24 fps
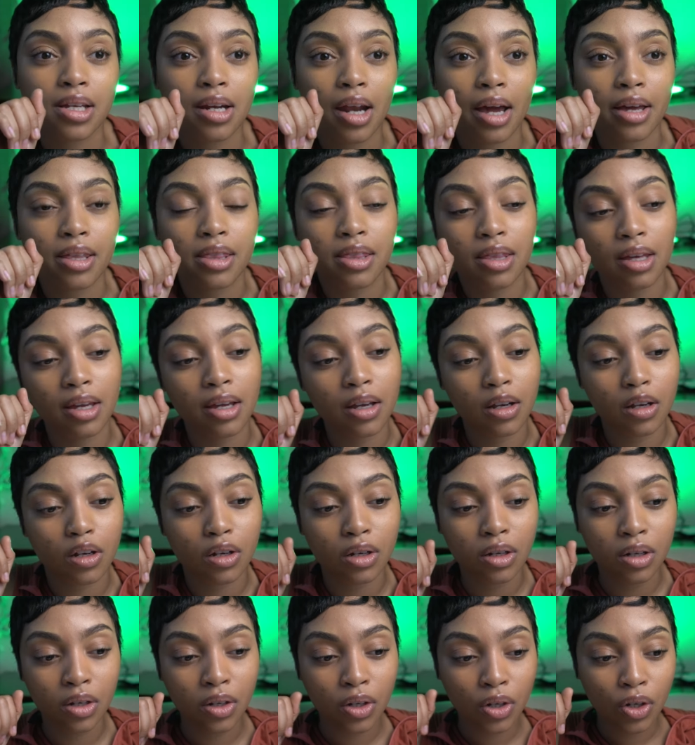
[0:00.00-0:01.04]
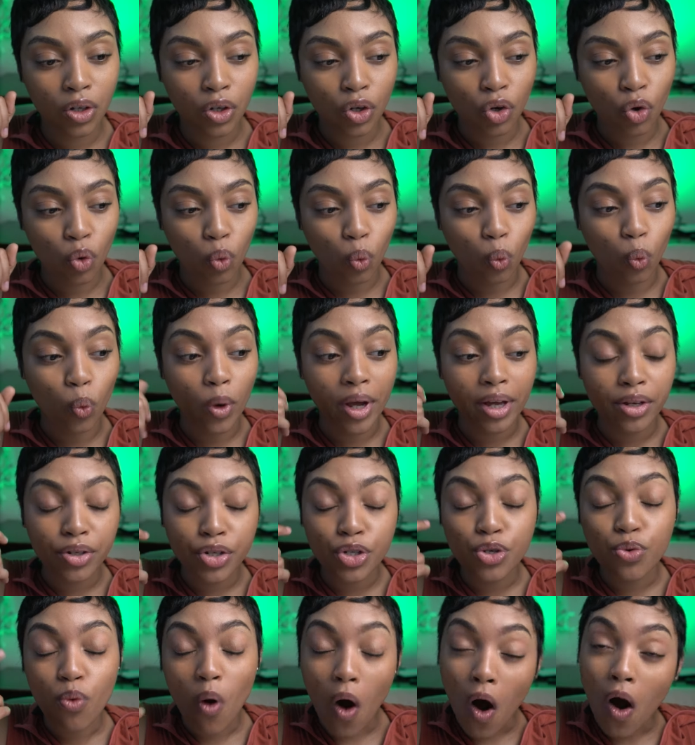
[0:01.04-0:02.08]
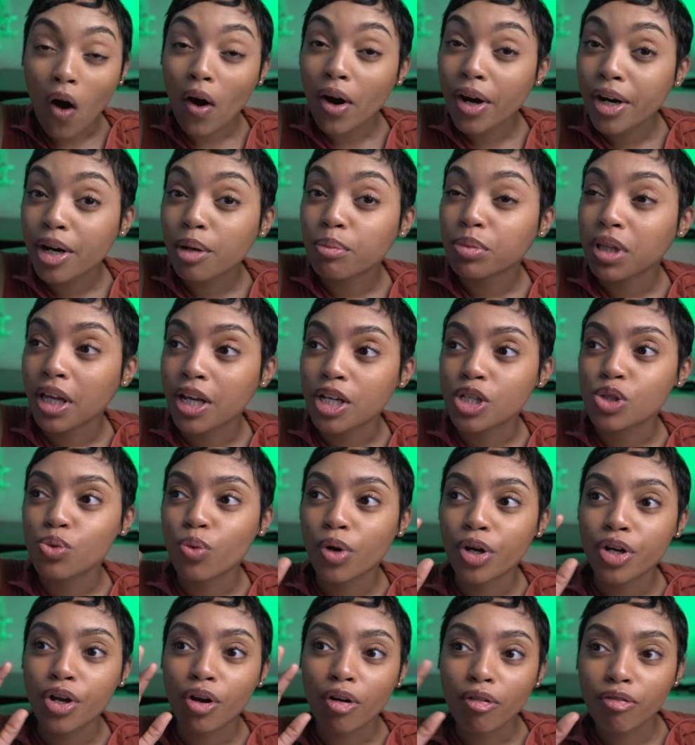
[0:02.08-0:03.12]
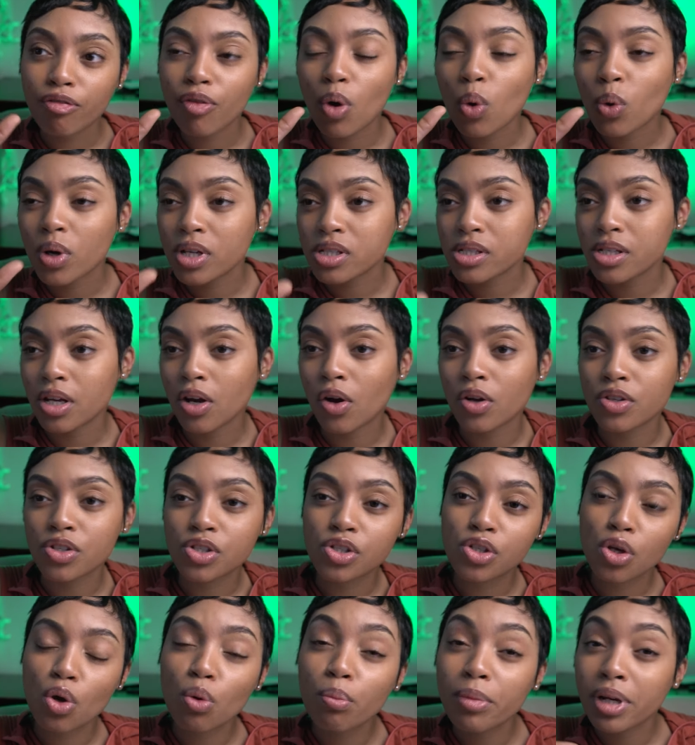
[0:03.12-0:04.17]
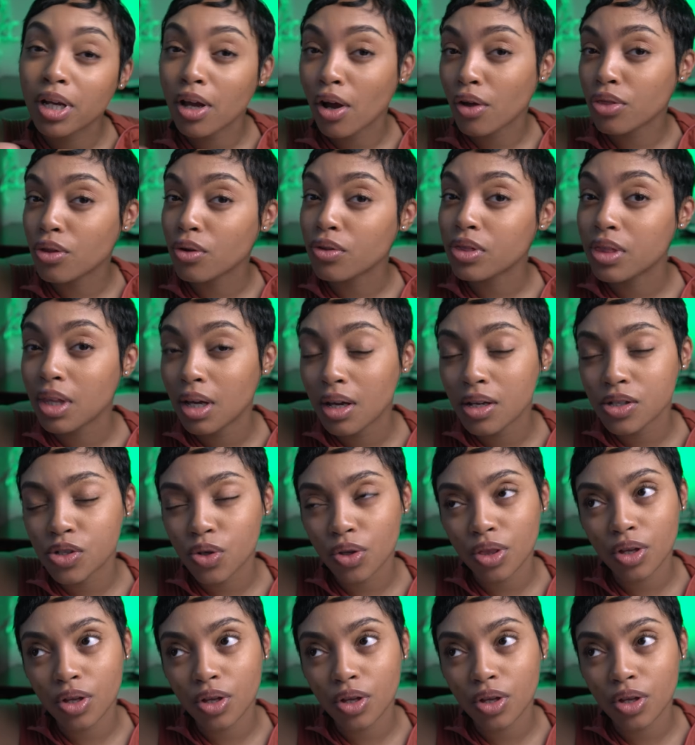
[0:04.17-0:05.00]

And I think when you are in a place where you're focusing on so many other things,